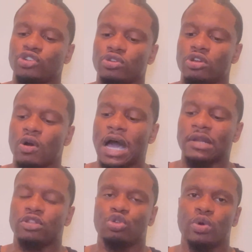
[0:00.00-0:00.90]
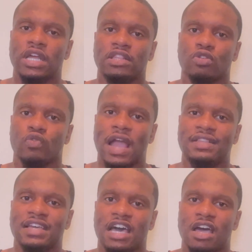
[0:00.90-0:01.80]
know how to do it at the right
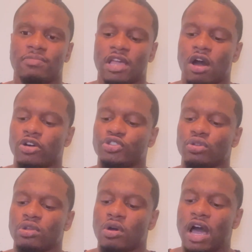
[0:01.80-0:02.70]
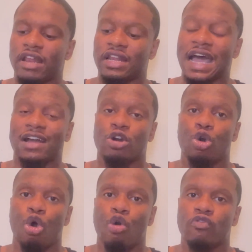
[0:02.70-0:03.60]
time. They also know how to not
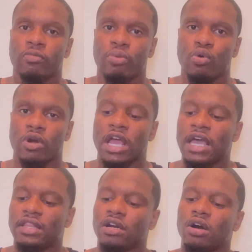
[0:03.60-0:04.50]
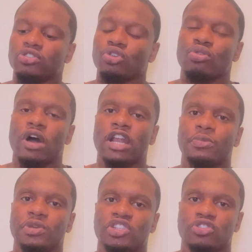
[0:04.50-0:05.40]
go overboard. They also know how to
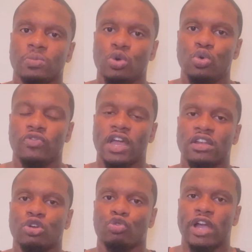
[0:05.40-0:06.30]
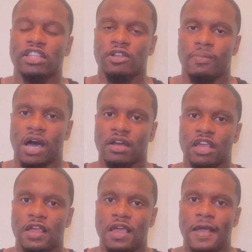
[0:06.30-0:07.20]
be smooth and direct about
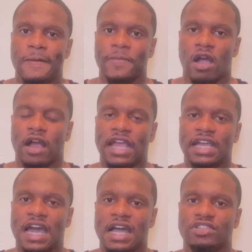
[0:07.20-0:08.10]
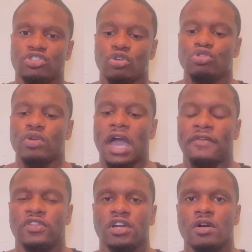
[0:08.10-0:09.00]
it. All right, guys. So you
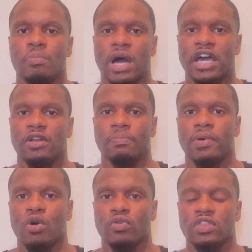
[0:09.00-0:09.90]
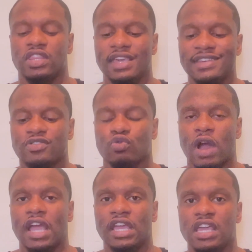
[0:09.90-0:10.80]
have to combine the both. This
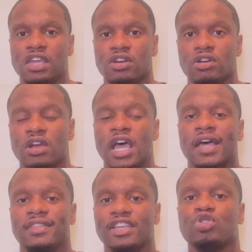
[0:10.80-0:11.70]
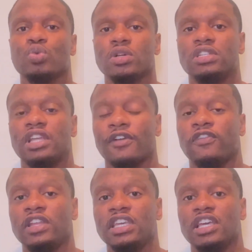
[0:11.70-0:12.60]
right here, this will
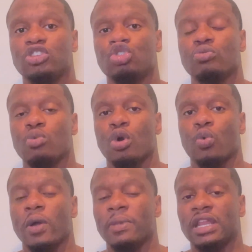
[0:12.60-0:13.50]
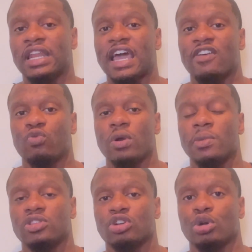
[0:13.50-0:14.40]
definitely get you more women and have
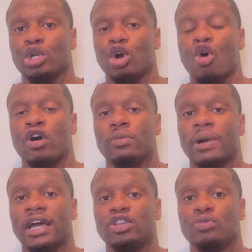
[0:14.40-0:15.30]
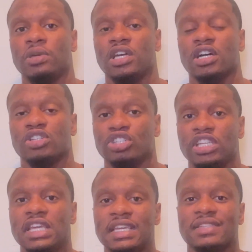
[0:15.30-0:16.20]
women turned on by you because
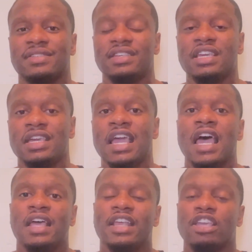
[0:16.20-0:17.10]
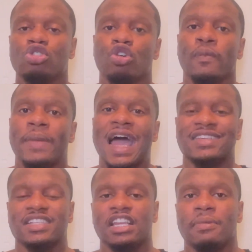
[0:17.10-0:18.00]
she can see that you're a
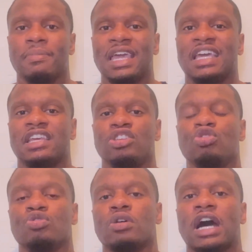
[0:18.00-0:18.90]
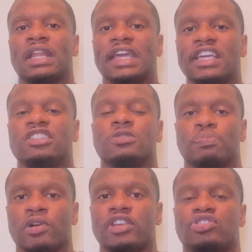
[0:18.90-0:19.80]
masculine man and you know how to
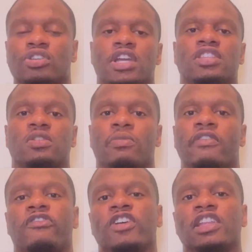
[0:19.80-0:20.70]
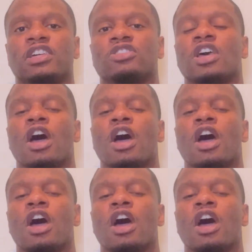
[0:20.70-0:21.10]
express your intimate feelings,